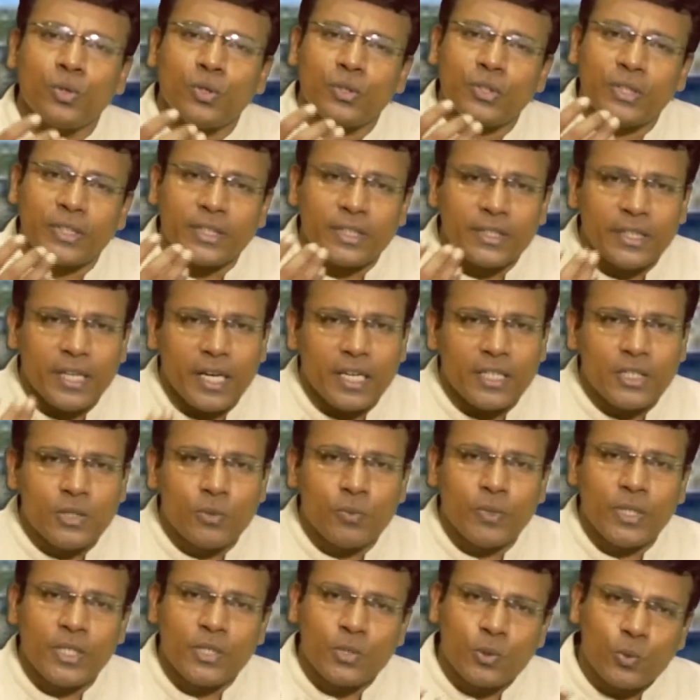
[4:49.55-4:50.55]
the
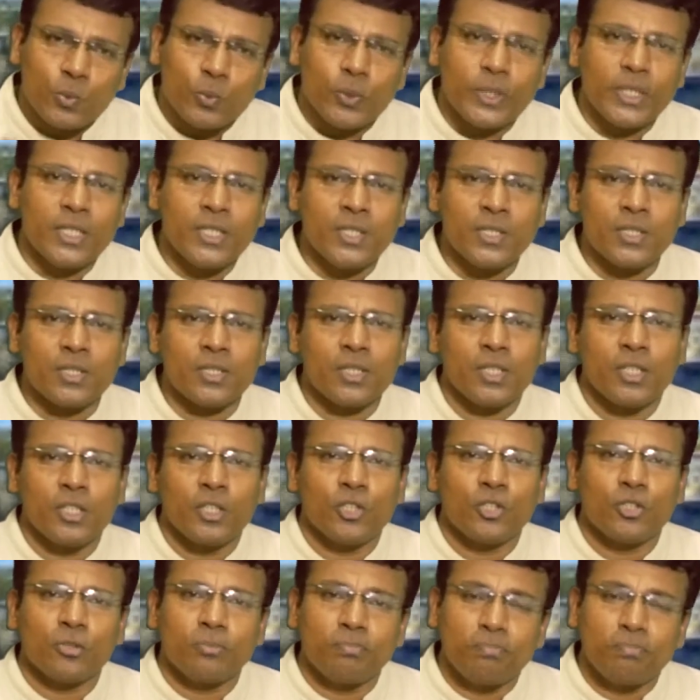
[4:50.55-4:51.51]
graduate students to